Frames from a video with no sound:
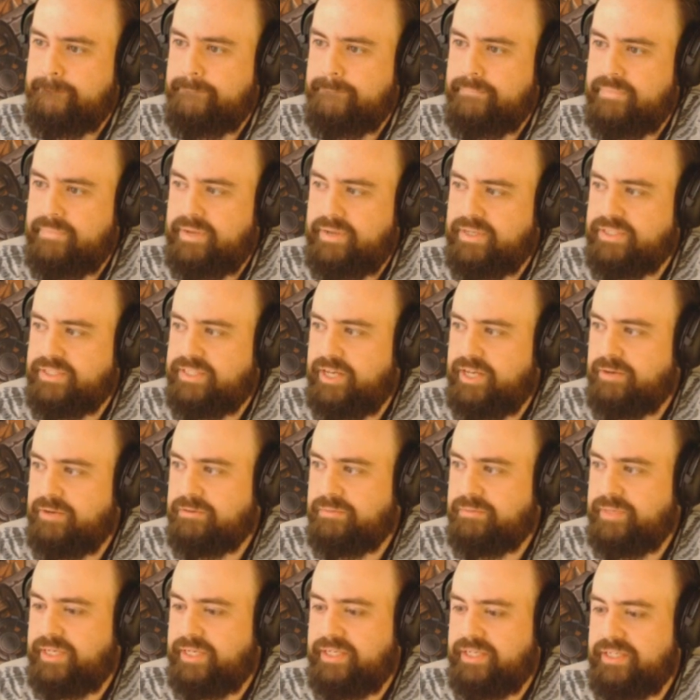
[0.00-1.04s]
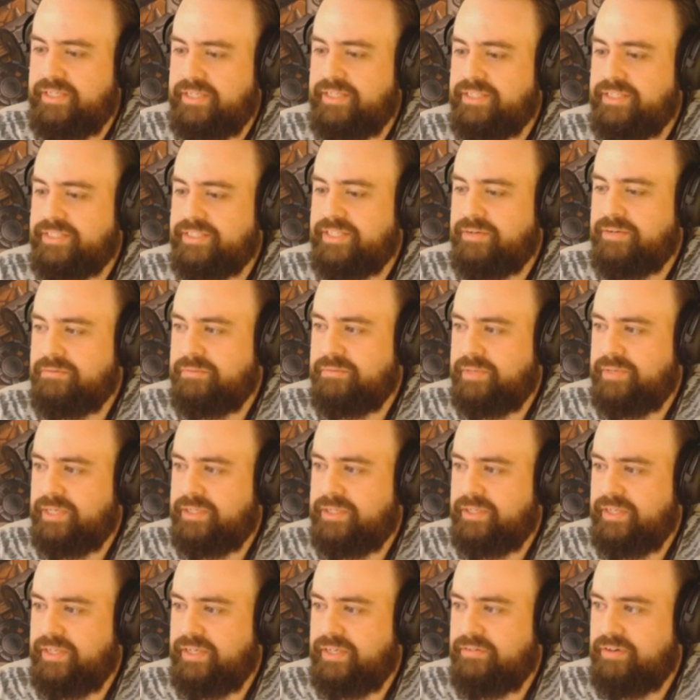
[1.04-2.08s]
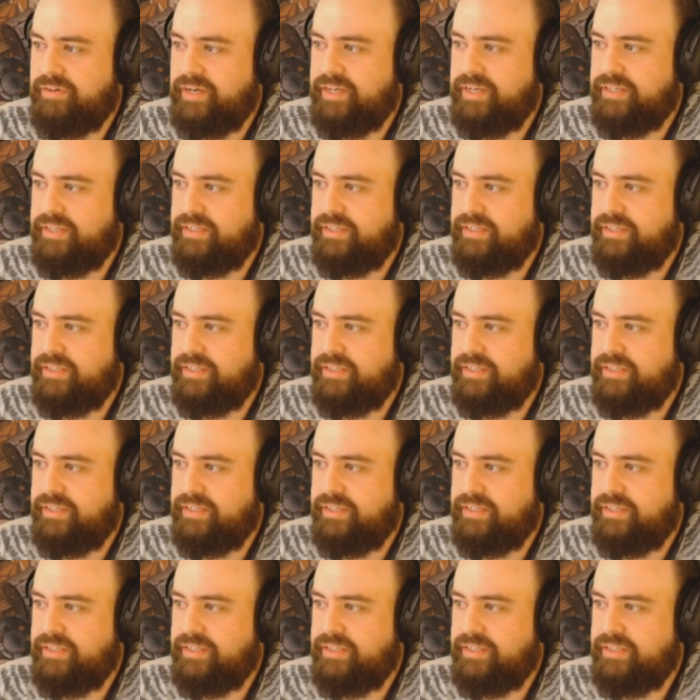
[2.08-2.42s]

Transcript: It just helps me. It just helps me cleave, right?